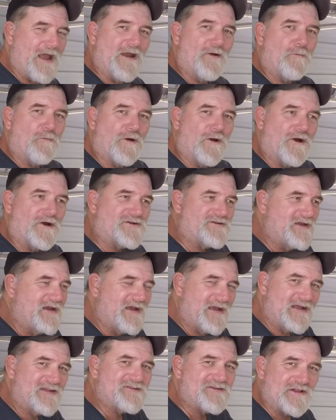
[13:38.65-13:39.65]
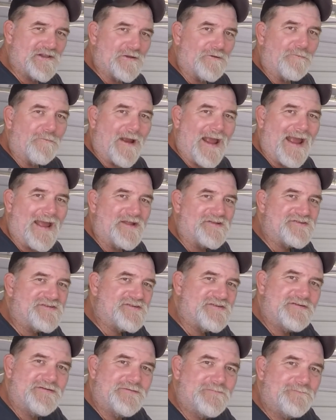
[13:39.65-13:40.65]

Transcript: it works, it's a Lowrance.